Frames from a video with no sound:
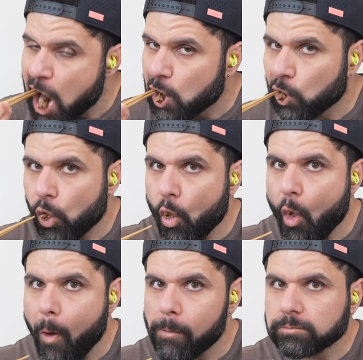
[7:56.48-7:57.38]
the meat. Dude, what
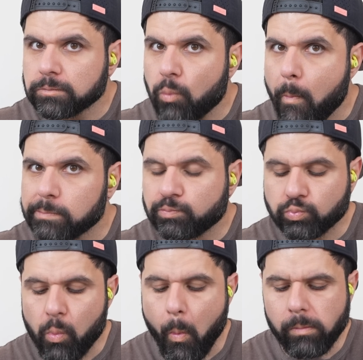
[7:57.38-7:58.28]
are you doing? Why are
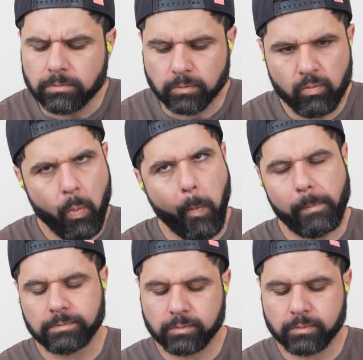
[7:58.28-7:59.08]
you eating this? You need this for the